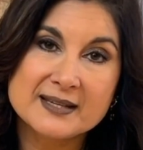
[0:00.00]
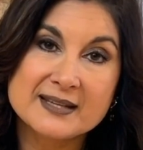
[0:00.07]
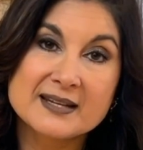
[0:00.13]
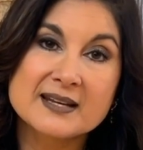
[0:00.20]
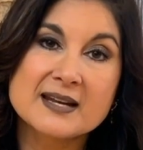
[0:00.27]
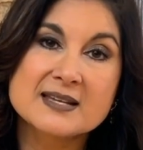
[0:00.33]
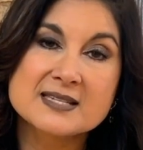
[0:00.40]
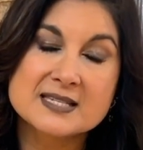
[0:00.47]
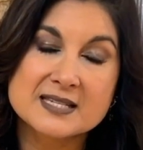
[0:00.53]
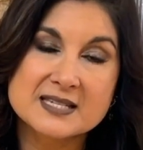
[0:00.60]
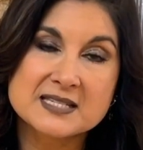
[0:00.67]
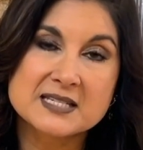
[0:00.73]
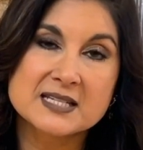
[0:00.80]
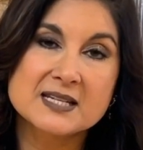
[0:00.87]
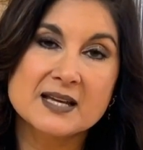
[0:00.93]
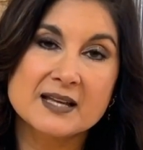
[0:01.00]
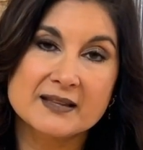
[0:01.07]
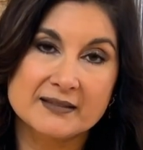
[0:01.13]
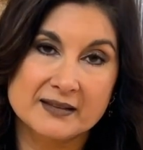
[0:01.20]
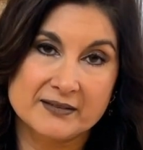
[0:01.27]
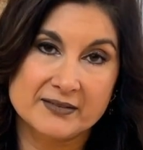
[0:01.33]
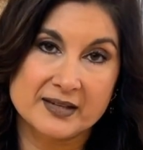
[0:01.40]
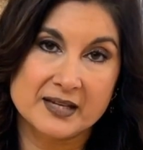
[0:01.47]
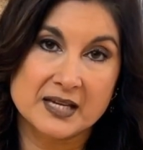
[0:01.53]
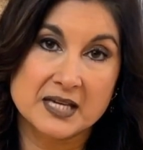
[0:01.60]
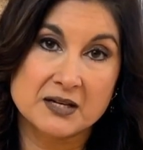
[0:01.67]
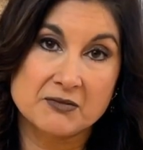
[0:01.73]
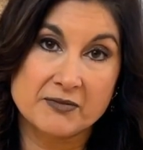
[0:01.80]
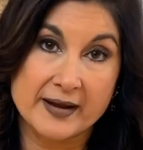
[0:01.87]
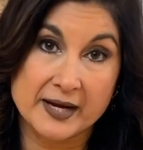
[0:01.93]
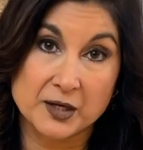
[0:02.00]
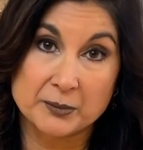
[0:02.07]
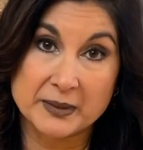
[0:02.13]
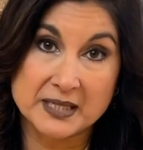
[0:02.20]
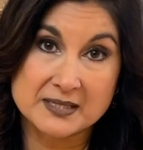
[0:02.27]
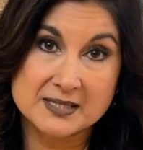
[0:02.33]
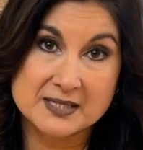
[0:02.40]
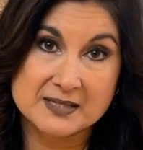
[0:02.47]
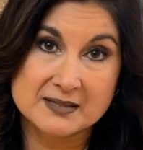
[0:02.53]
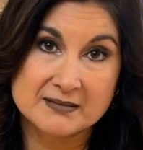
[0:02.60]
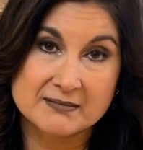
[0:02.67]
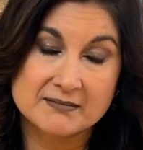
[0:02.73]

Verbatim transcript: in an assisted living environment.